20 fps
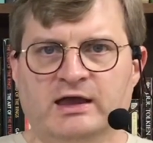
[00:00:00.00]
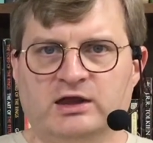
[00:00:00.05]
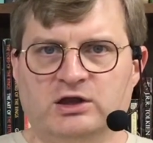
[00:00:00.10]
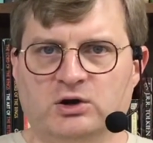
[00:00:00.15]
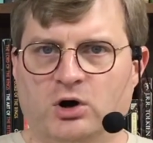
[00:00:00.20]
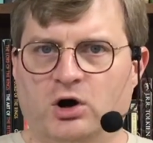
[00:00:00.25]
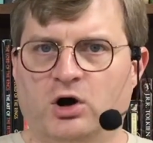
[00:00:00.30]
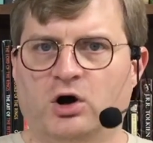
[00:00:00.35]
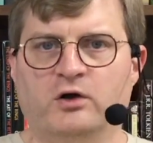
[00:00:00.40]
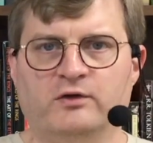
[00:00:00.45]

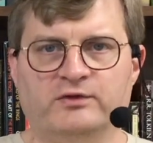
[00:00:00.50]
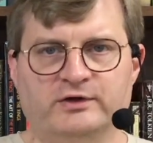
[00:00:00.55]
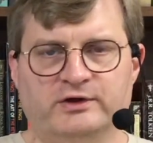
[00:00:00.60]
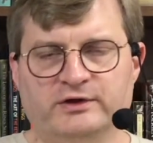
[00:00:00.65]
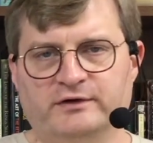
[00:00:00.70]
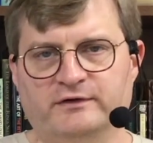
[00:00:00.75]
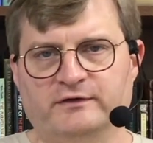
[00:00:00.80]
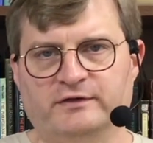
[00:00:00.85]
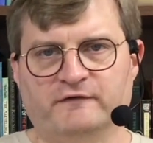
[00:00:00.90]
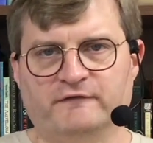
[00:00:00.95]
all
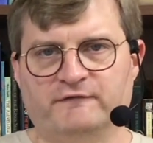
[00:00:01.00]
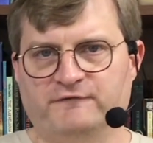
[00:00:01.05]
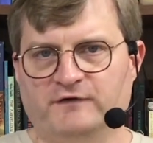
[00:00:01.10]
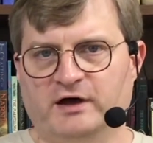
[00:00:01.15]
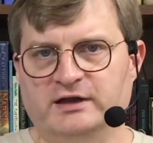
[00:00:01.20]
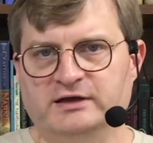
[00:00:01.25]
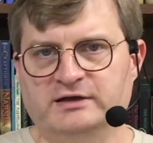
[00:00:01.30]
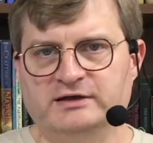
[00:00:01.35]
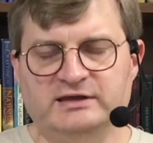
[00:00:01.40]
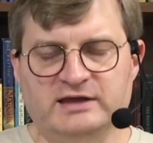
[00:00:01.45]
the
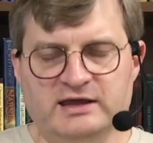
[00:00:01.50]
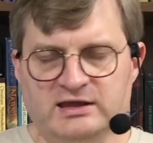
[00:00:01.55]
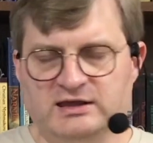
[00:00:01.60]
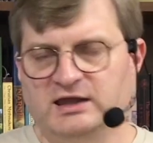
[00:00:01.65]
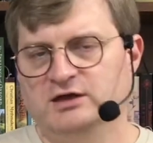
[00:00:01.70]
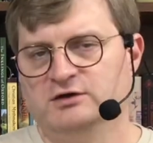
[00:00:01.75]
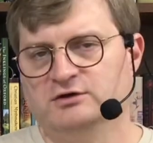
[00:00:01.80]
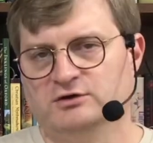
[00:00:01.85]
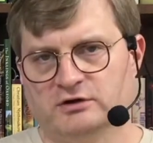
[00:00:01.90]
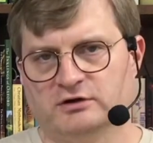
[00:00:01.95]
fun,
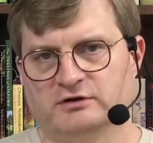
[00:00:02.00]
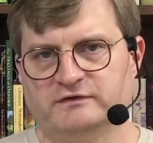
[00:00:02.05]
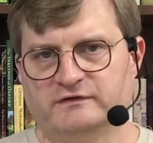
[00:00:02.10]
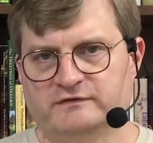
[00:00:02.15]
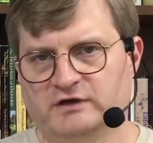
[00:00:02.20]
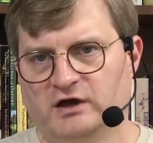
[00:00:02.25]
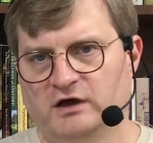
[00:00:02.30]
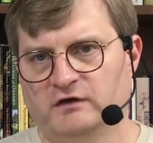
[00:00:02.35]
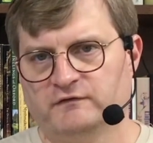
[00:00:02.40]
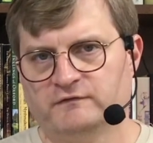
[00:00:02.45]
geeky, nerd
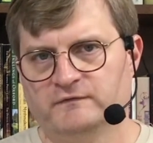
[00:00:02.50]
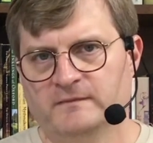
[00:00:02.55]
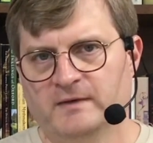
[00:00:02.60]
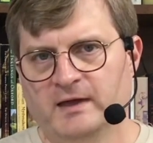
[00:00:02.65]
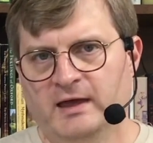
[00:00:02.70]
stuff.